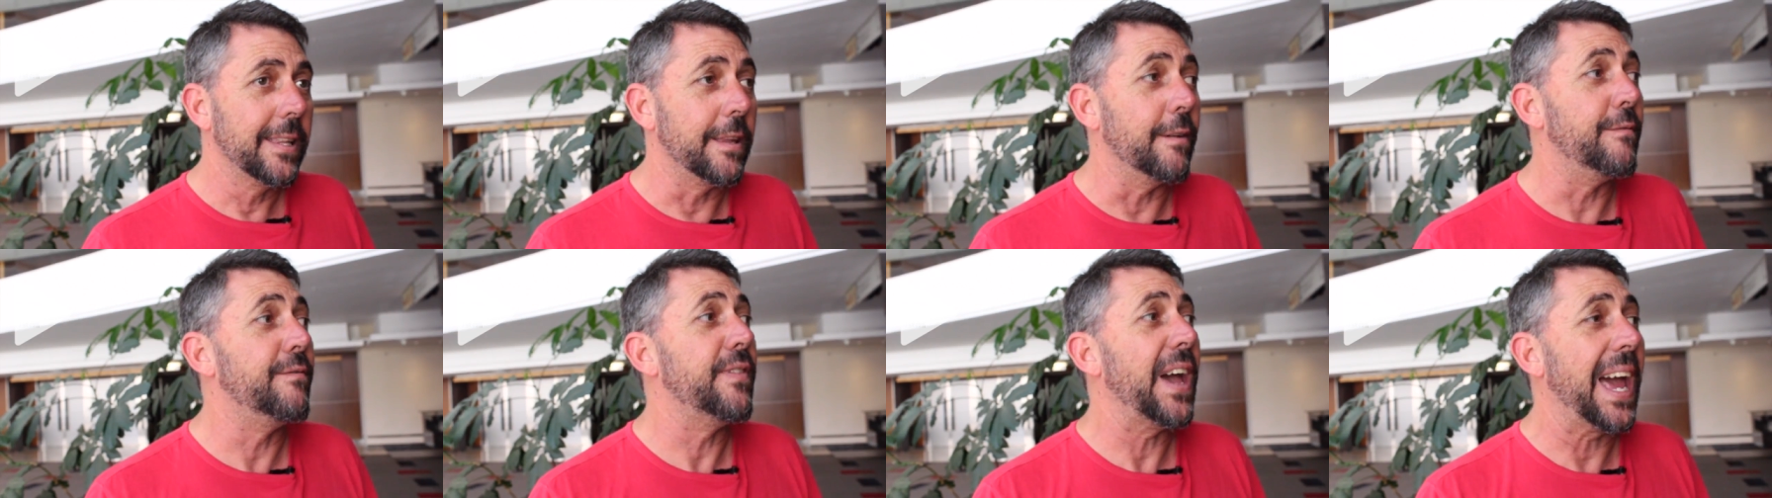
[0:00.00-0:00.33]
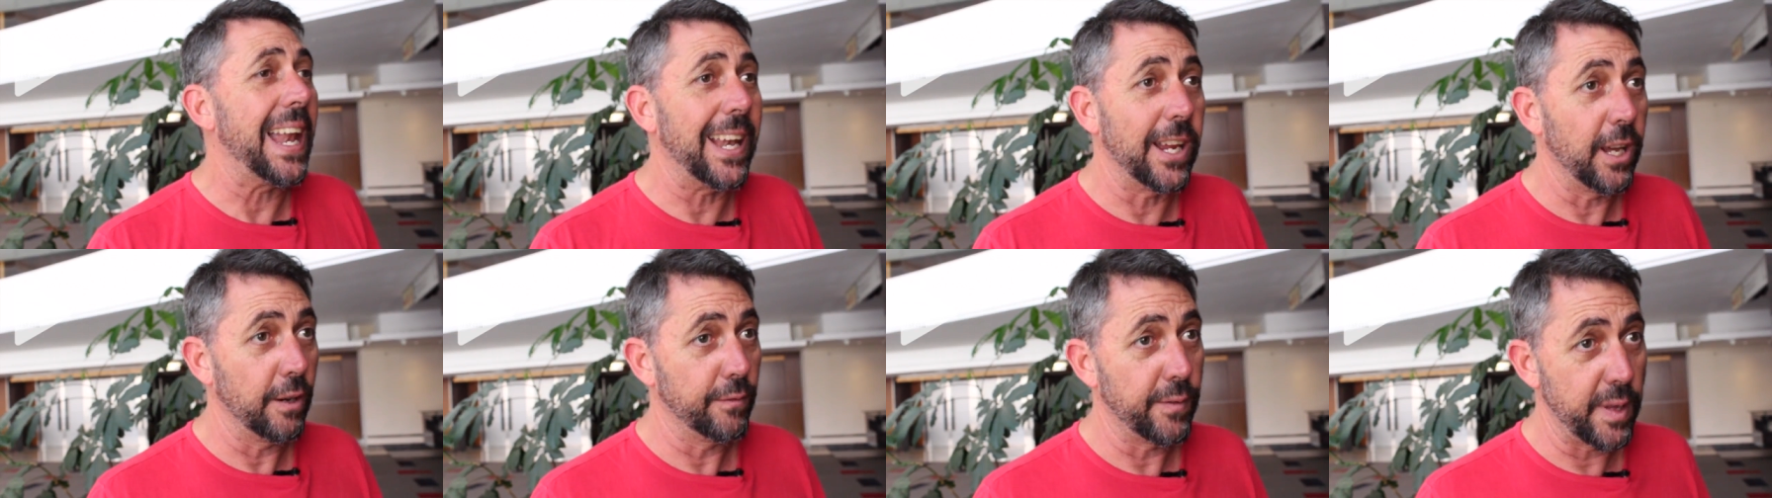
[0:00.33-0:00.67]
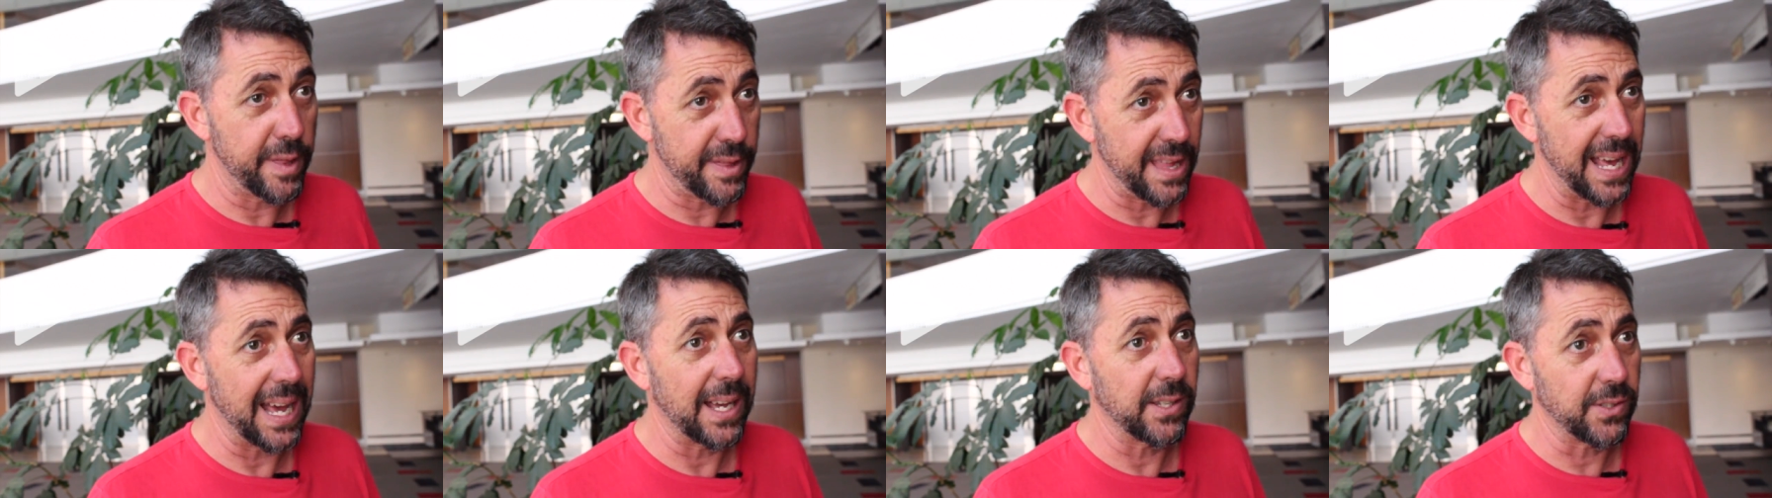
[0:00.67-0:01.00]
the Valley of
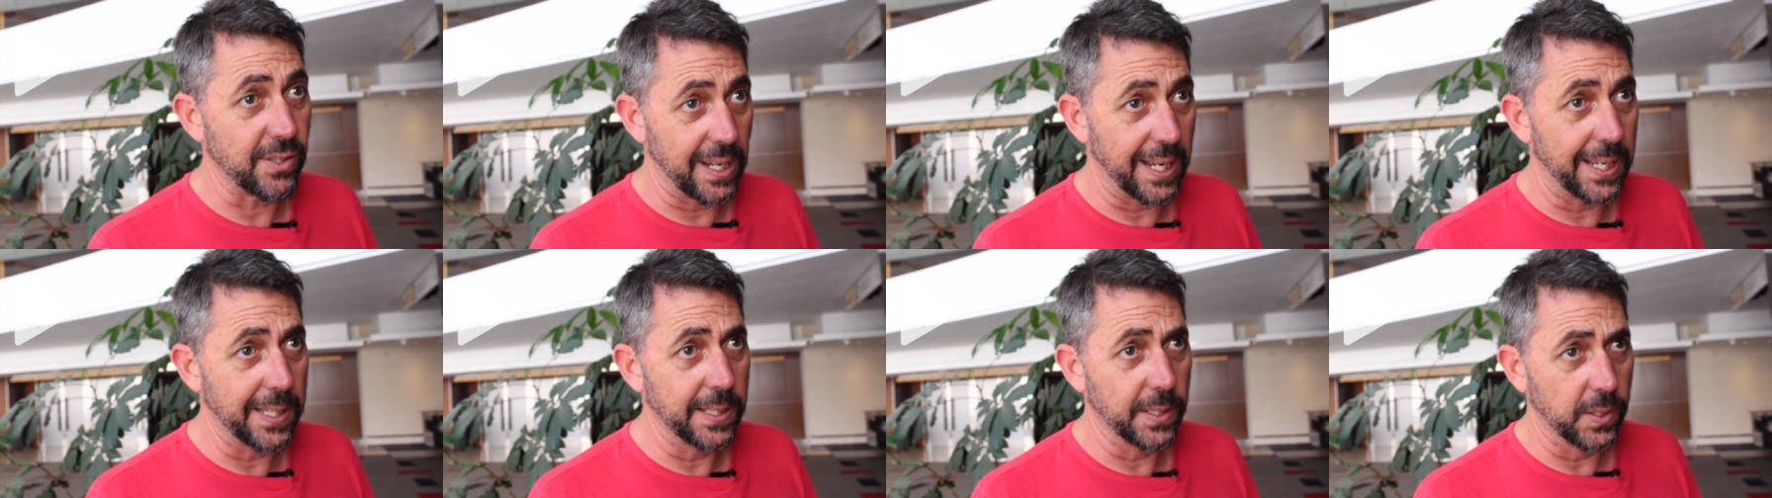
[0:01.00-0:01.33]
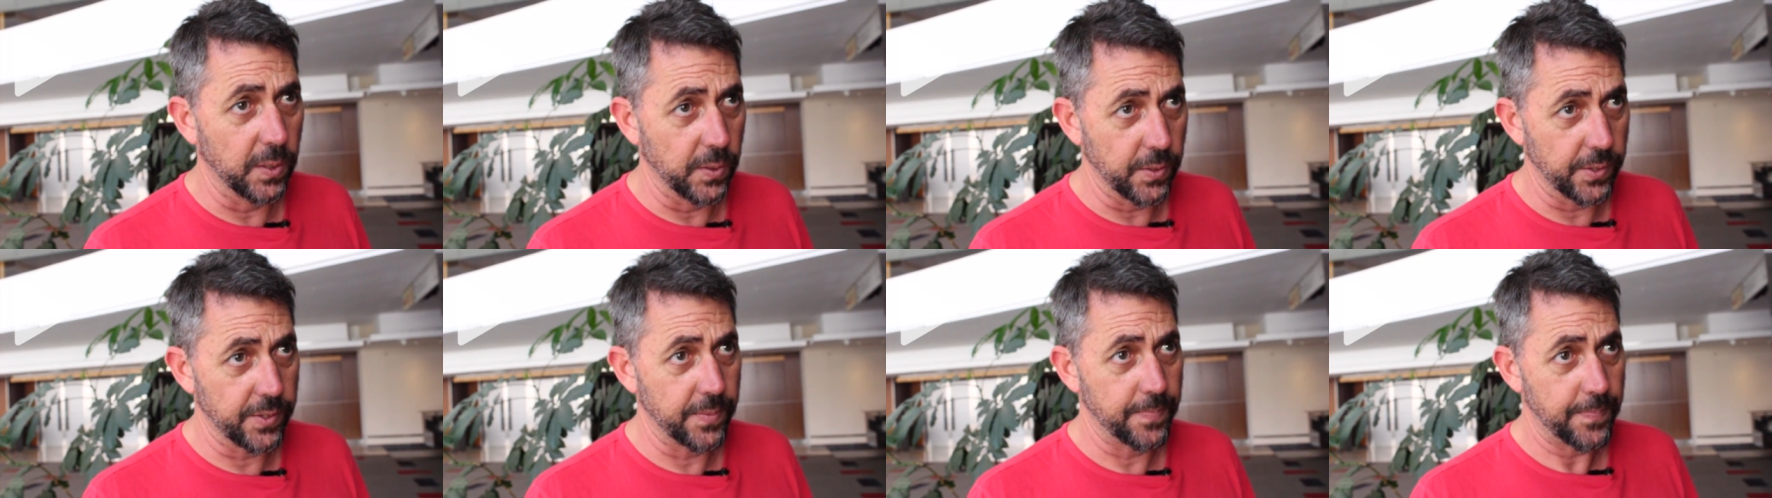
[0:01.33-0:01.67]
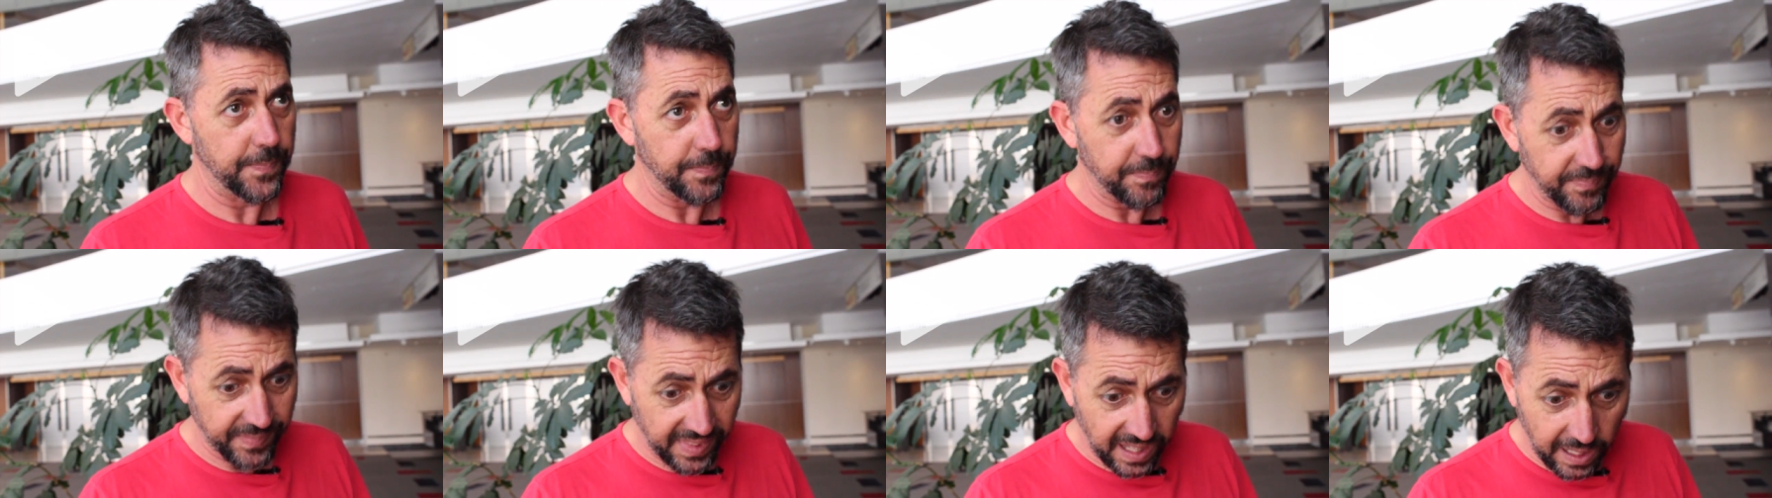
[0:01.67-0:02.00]
a Thousand Hills,
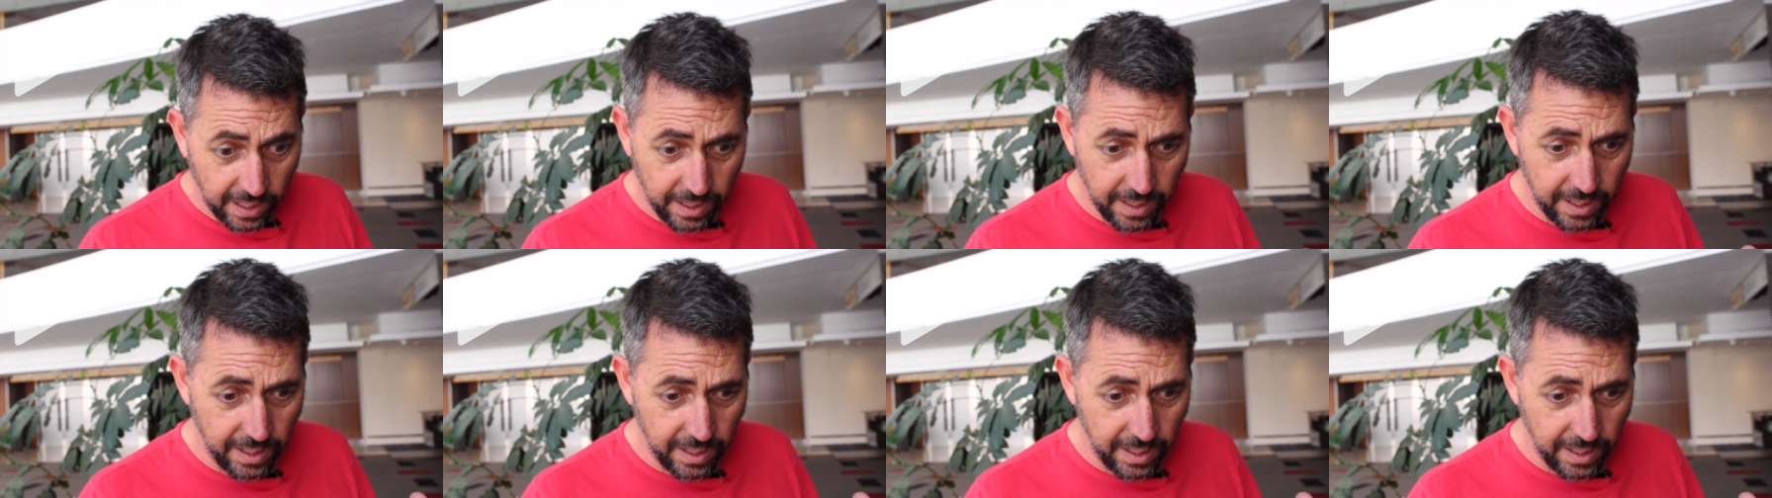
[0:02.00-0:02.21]
yeah.